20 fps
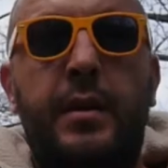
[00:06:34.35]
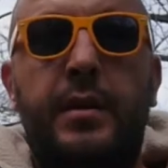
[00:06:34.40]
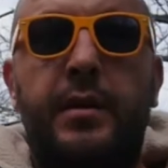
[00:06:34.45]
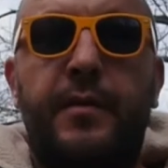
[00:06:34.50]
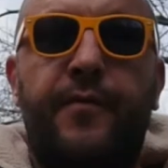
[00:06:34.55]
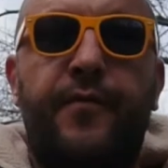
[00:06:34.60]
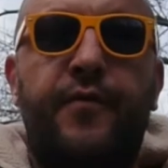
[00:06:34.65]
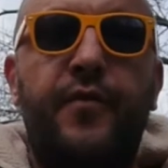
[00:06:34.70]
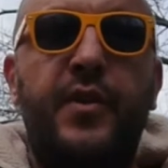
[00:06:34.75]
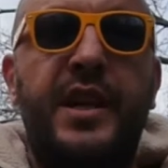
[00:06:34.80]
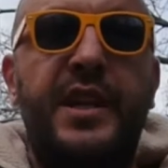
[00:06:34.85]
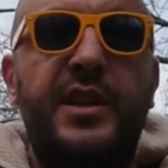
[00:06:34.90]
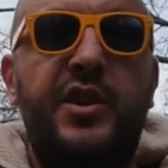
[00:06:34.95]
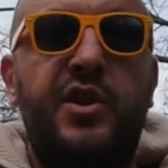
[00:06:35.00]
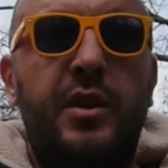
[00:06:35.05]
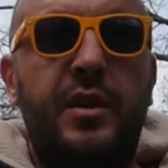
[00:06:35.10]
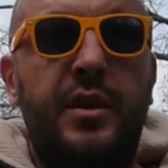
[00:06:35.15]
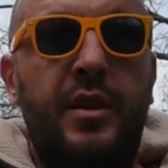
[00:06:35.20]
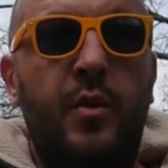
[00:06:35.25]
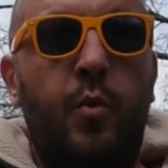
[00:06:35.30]
The
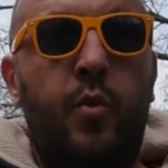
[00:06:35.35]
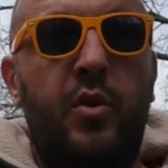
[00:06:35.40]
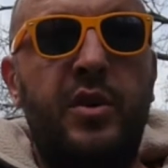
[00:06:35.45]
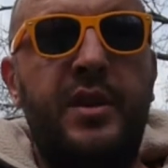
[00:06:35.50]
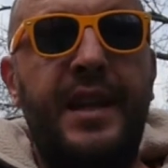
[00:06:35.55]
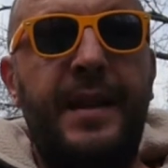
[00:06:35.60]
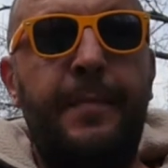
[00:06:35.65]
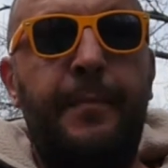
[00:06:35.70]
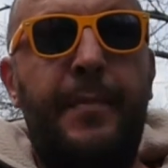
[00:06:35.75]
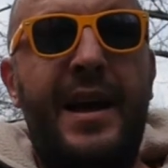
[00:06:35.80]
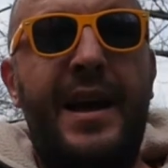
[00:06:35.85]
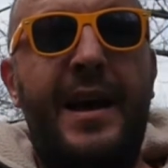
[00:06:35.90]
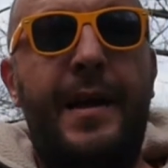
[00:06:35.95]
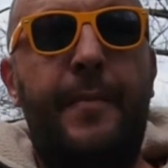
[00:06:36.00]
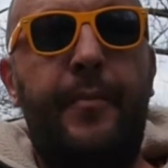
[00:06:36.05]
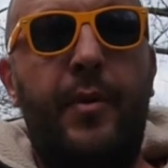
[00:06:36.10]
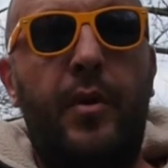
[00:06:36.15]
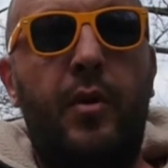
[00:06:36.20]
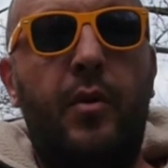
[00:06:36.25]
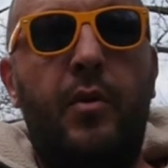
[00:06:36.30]
fridge, the water
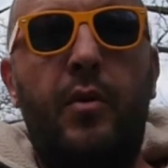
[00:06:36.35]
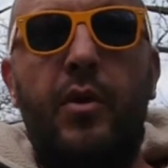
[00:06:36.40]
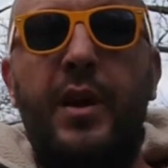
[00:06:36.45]
pump,